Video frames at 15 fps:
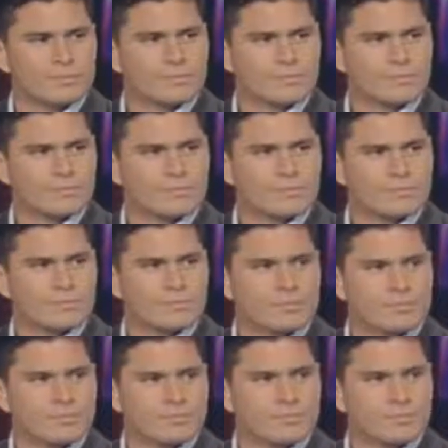
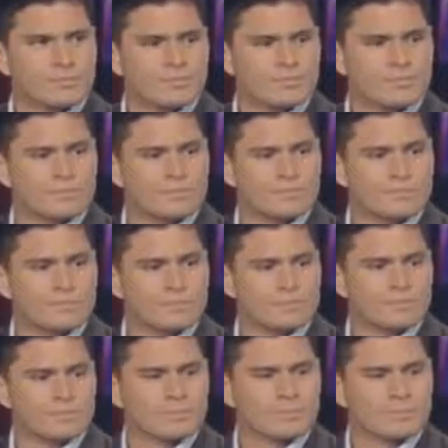No words are spoken by the person on screen.